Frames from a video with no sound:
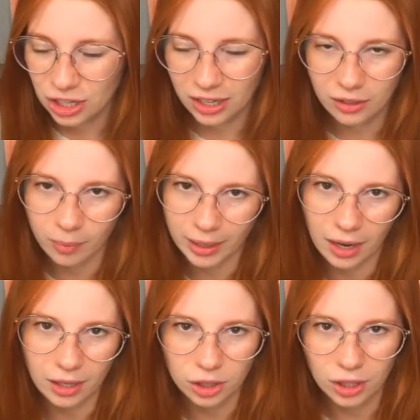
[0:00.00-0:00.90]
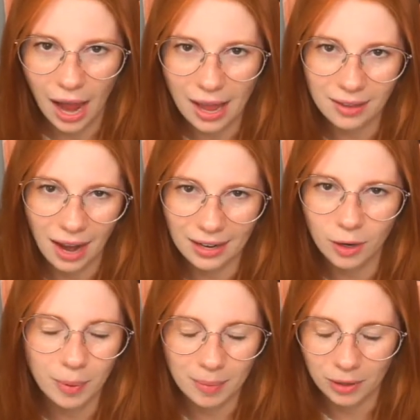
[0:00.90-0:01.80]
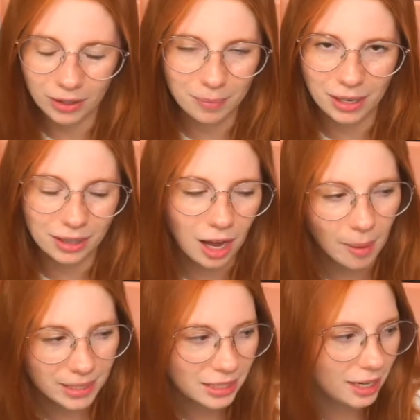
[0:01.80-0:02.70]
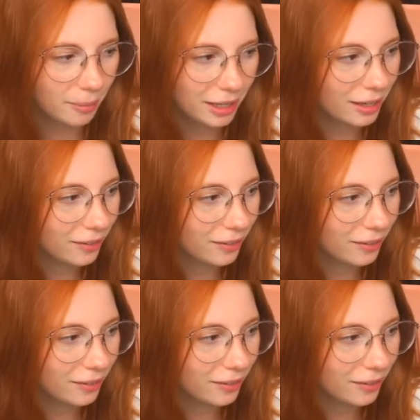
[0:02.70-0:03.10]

Oh my gosh. I know people are going to be in the comments and tell me